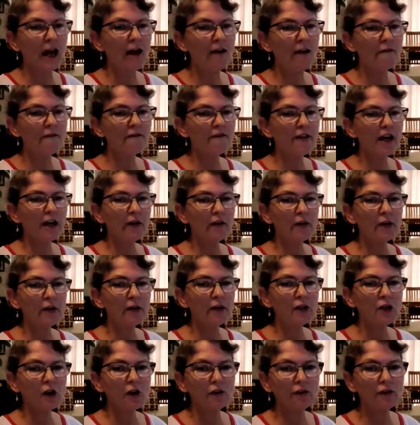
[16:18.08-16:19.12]
And very
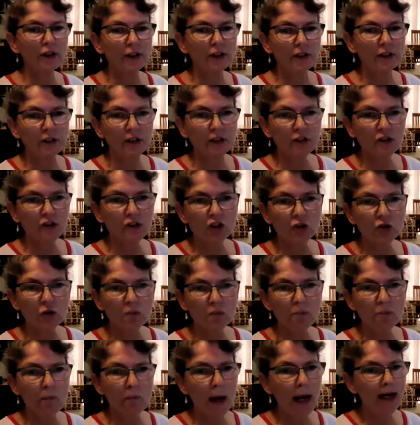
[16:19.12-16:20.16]
often
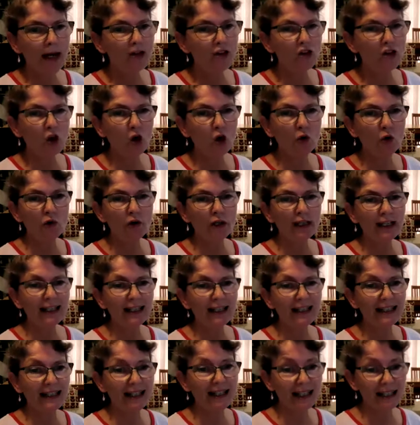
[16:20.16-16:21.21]
children might not really
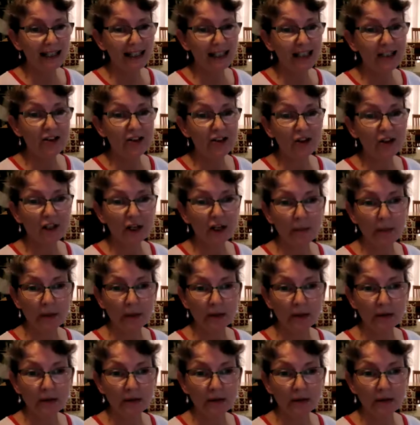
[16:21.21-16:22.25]
need them.
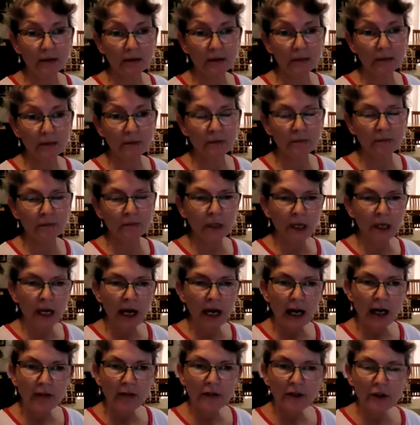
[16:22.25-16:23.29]

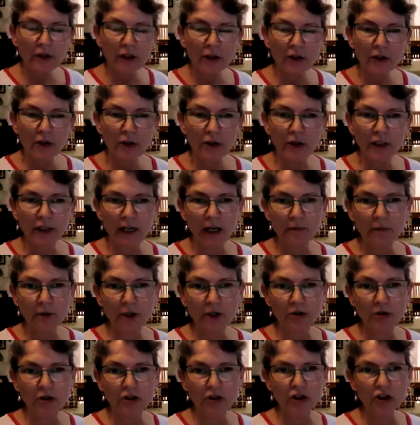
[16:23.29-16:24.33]
And the other thing I'm
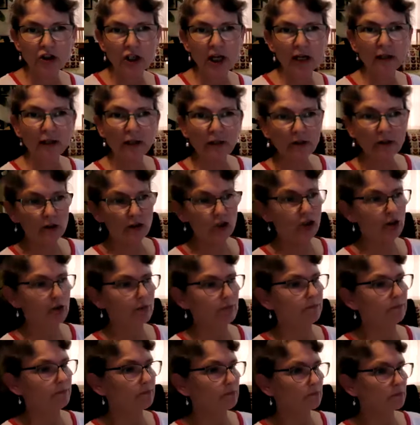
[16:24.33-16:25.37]
going to challenge,
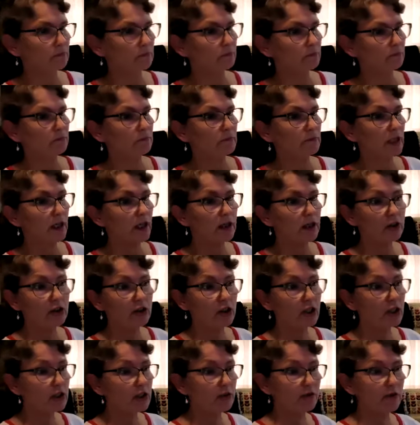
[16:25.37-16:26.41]
and
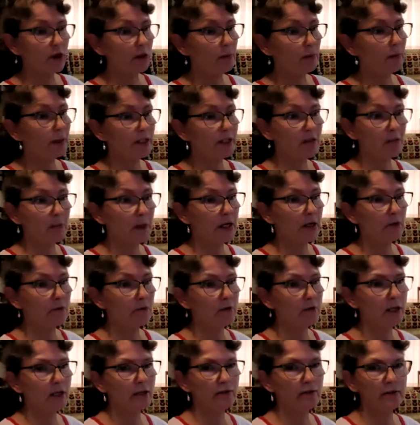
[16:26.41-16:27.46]
just from
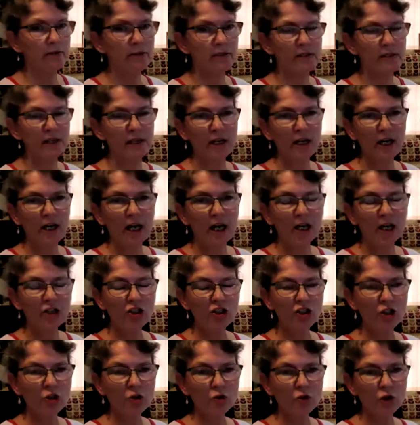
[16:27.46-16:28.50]
experience, are
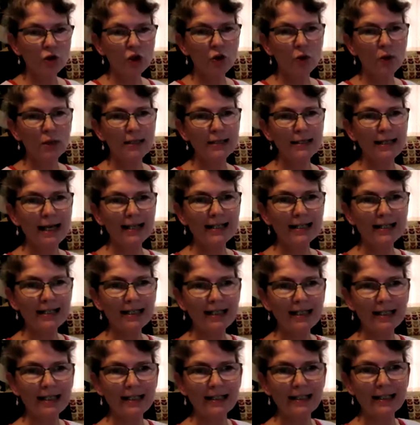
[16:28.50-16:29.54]
children who are said to
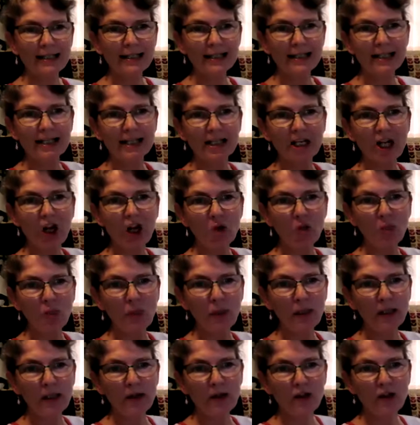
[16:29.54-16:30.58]
need these
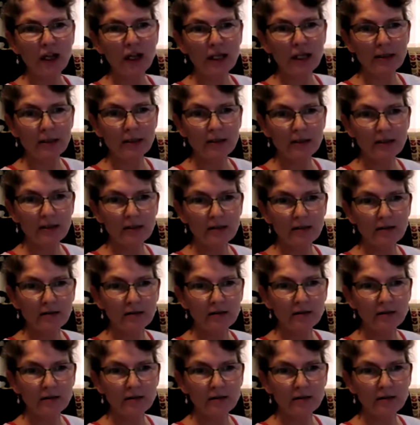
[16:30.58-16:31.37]
sloping things.